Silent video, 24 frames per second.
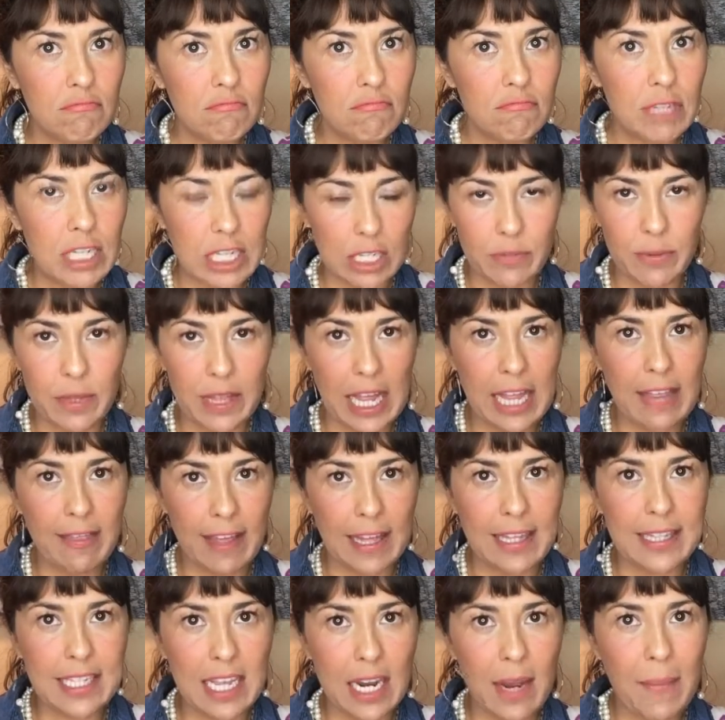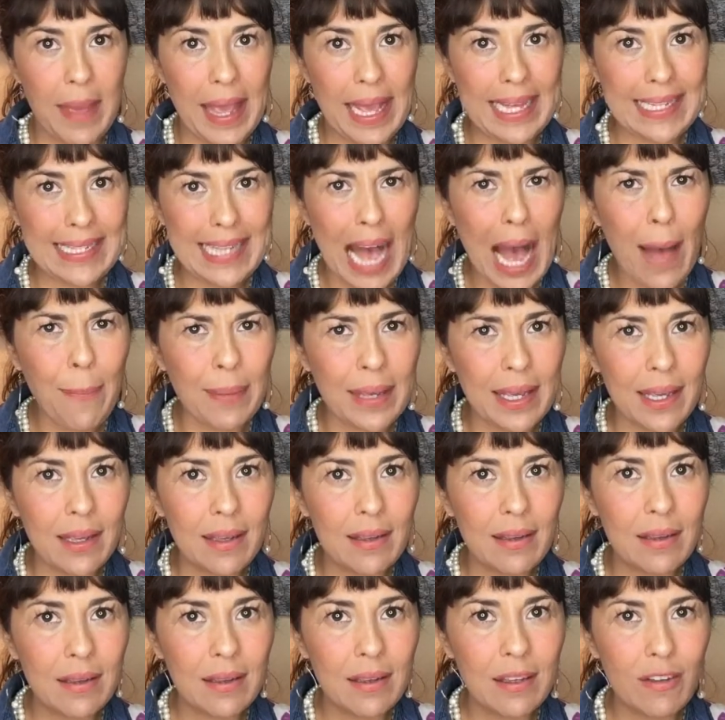because we think that's going to make us happy,
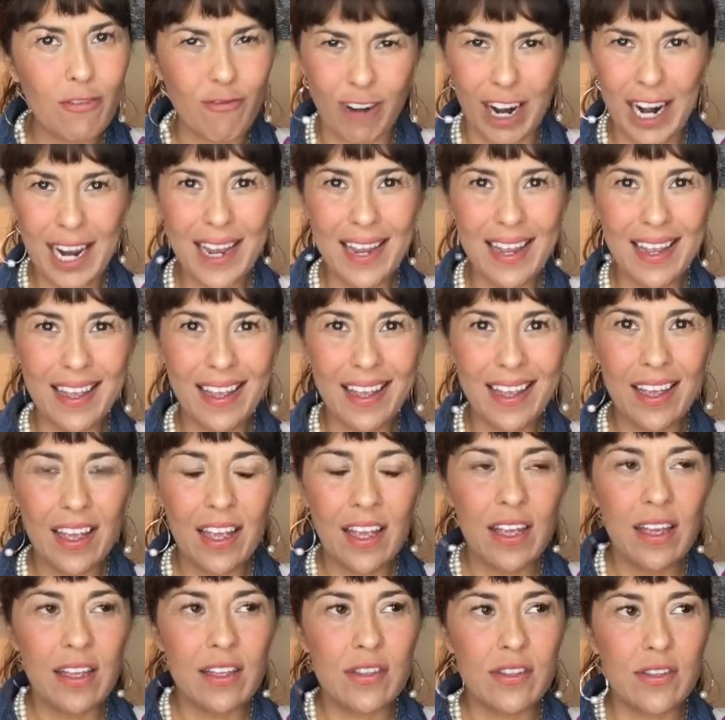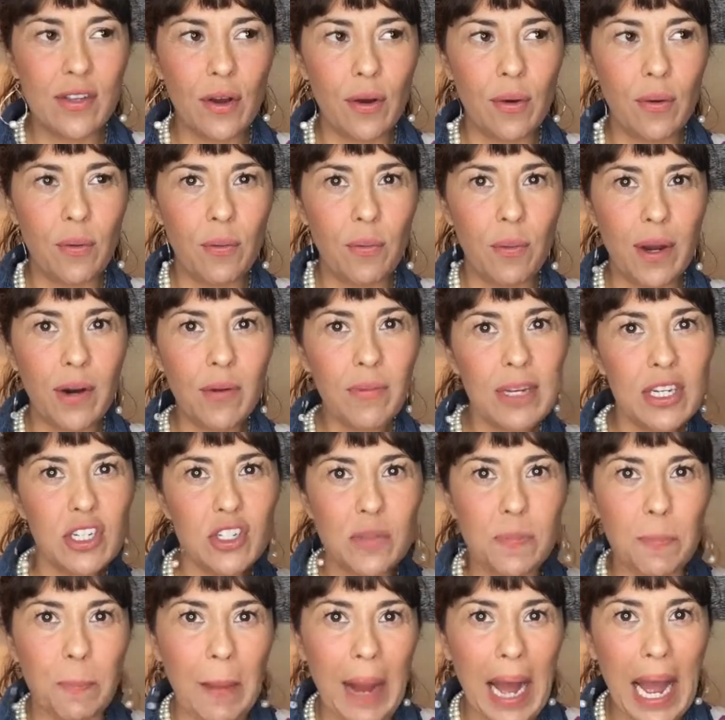right? So why don't we
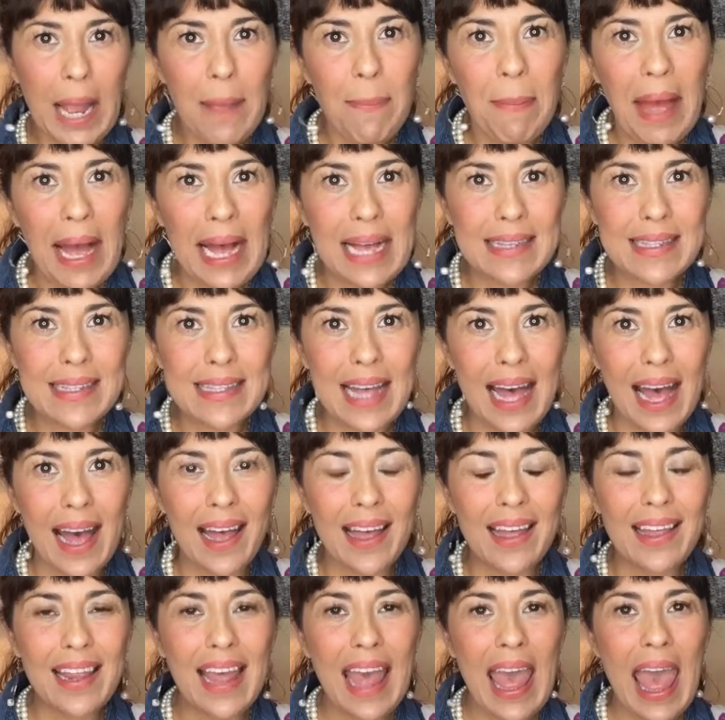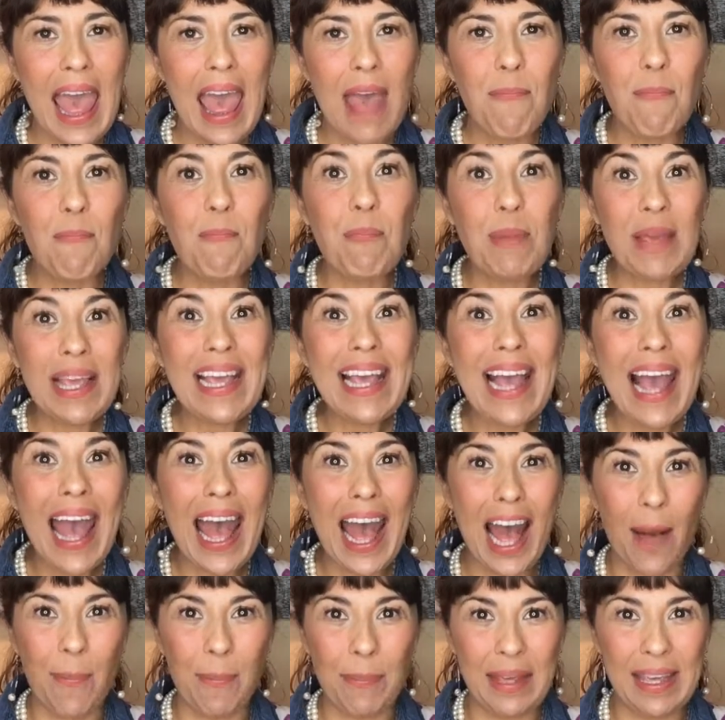just bypass that? Be
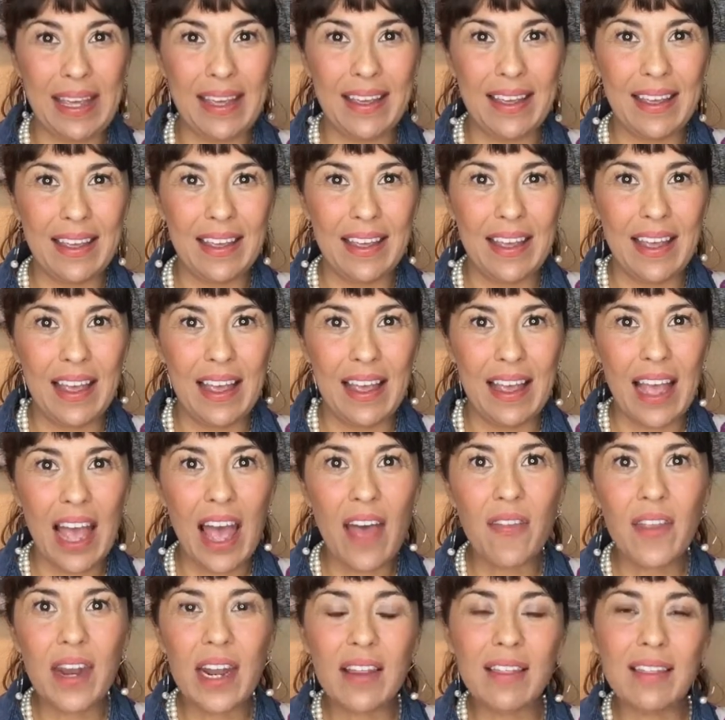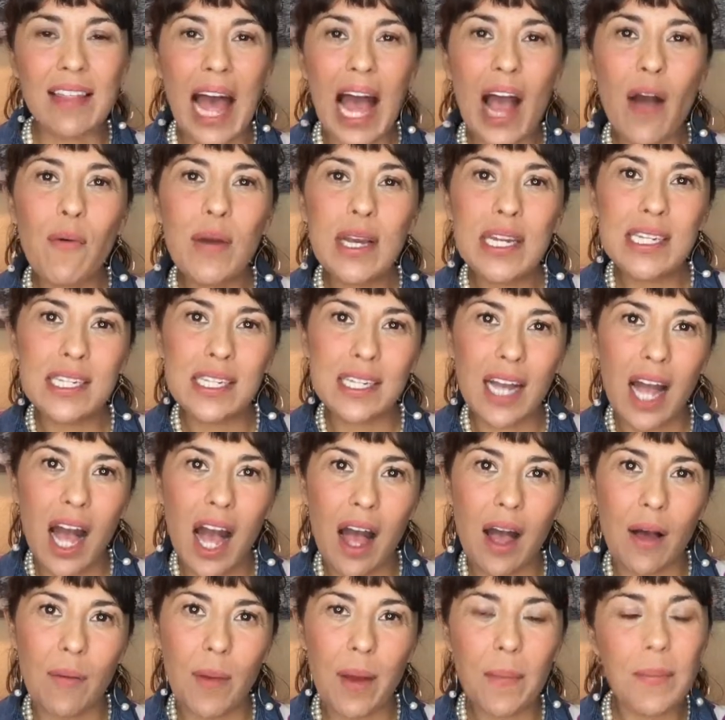happy and then allow it to
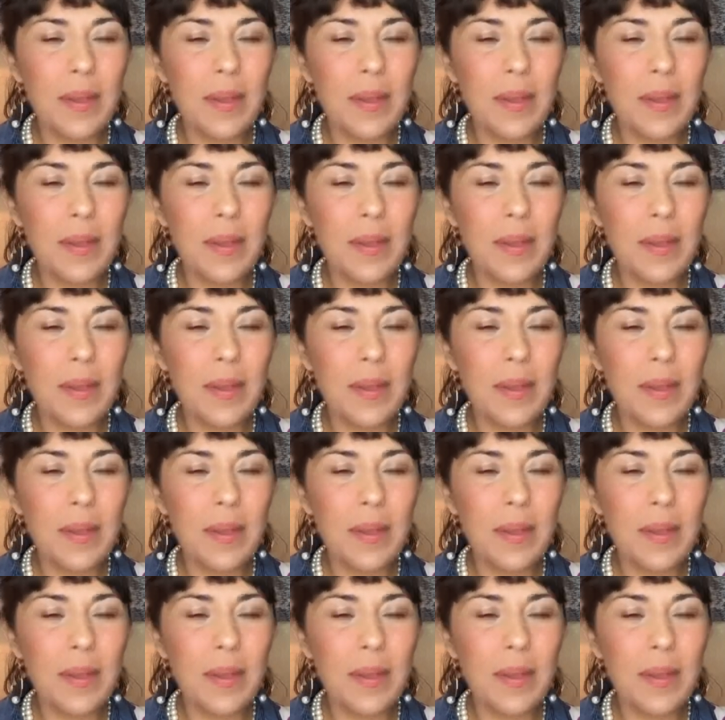come. I